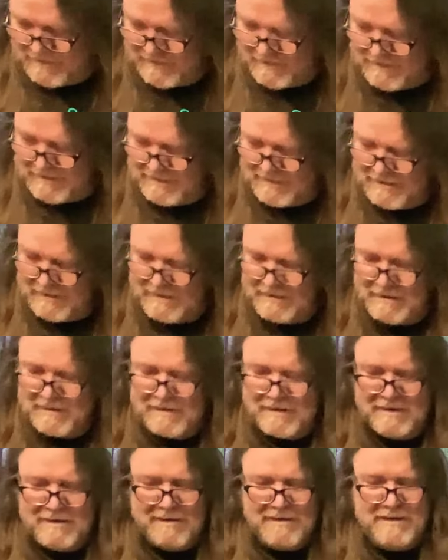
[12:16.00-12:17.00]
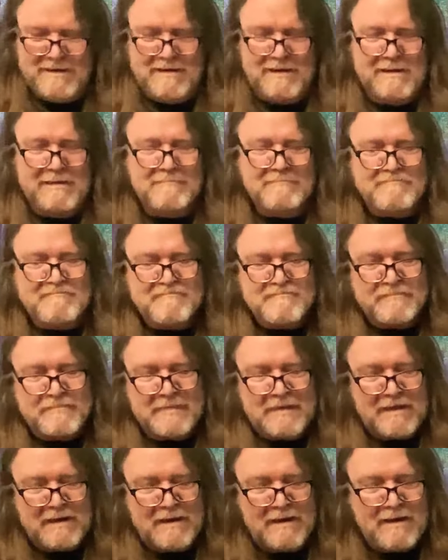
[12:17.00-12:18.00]

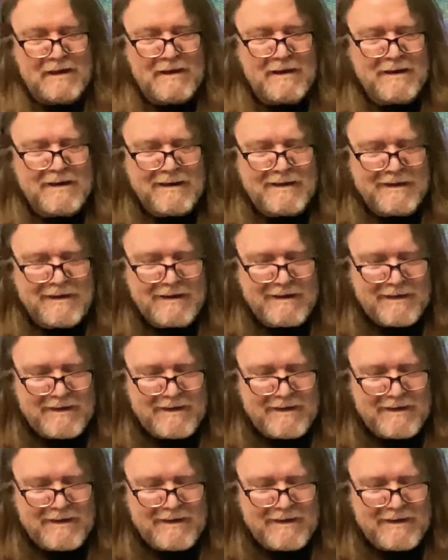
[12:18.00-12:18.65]
(no one is talking)